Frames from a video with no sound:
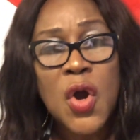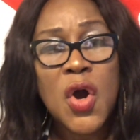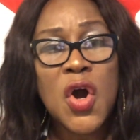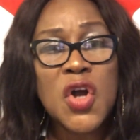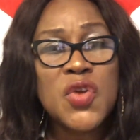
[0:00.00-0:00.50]

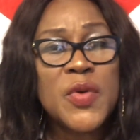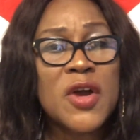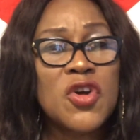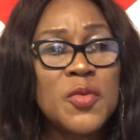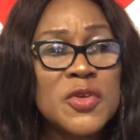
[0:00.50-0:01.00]
or you were
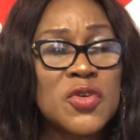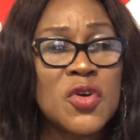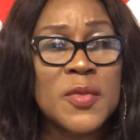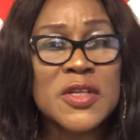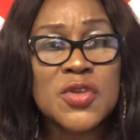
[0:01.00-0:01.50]
coming to
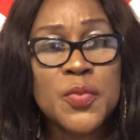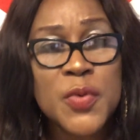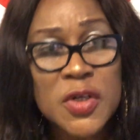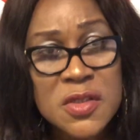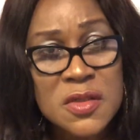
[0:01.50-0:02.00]
come and
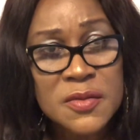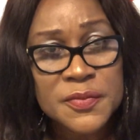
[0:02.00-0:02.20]
support